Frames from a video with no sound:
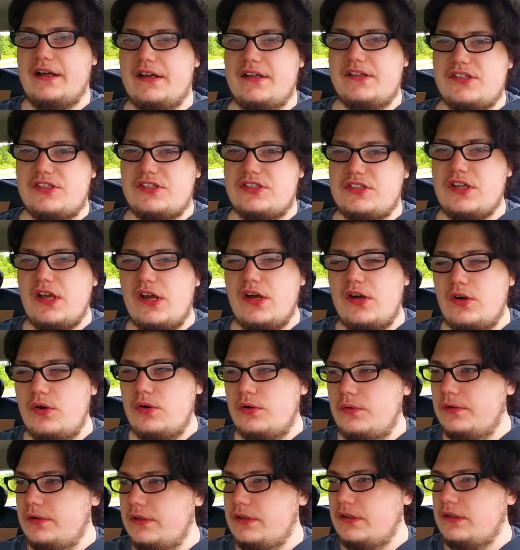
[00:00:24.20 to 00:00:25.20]

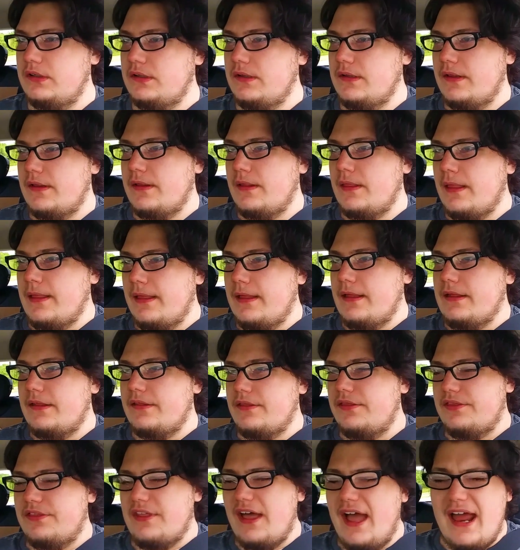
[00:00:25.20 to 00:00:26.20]
So
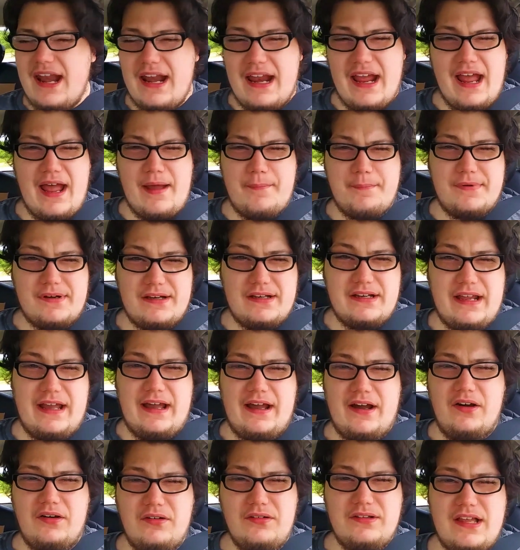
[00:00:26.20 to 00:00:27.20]
that happened
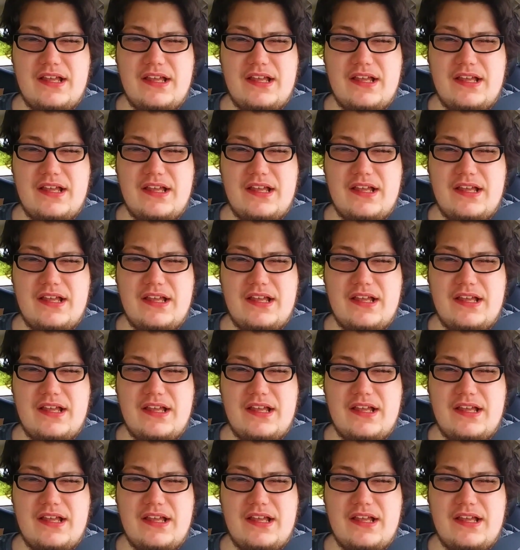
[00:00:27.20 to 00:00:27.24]
now.